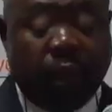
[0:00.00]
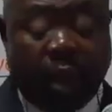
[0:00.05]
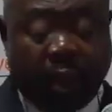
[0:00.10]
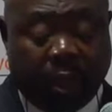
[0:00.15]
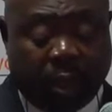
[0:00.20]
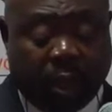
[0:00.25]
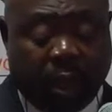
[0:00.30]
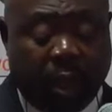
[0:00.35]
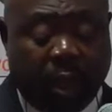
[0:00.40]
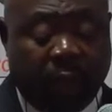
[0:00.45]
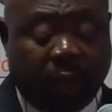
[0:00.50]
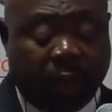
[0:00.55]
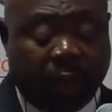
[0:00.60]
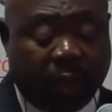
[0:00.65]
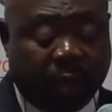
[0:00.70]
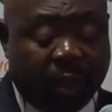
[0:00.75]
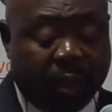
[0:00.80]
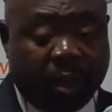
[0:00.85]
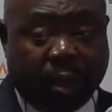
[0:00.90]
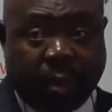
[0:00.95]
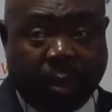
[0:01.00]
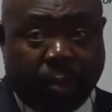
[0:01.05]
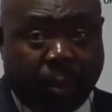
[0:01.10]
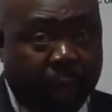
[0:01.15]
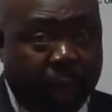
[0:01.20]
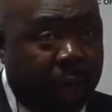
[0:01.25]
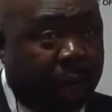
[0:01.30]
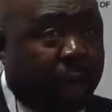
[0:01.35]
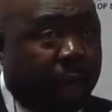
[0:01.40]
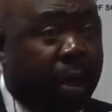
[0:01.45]
the National Infrastructure
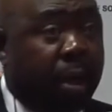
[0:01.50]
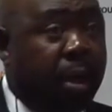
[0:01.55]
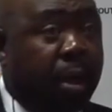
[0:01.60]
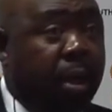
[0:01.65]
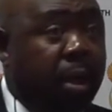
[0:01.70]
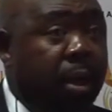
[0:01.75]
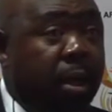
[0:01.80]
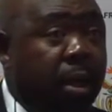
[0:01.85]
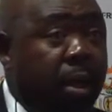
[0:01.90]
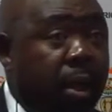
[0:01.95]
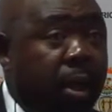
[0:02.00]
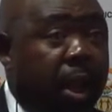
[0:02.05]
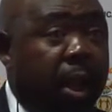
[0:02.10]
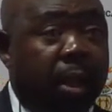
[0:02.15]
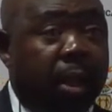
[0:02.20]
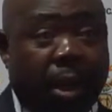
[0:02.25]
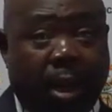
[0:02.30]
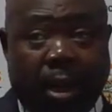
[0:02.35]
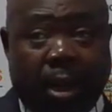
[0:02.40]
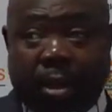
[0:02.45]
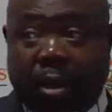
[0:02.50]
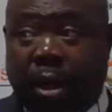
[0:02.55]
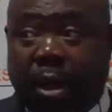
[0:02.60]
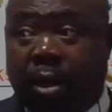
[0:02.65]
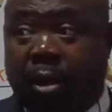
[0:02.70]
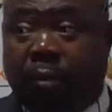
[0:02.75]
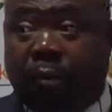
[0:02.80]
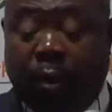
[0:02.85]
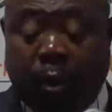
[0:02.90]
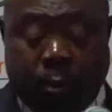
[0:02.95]
Plan in the National
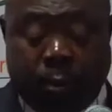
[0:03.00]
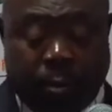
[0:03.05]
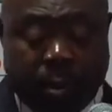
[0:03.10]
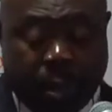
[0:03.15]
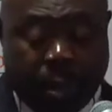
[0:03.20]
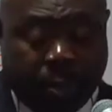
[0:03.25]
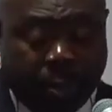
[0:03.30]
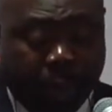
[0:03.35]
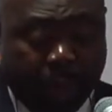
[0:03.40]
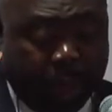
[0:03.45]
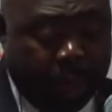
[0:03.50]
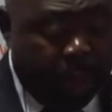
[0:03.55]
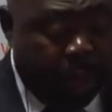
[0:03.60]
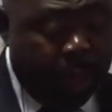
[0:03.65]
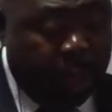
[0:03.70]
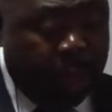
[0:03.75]
Development Plan.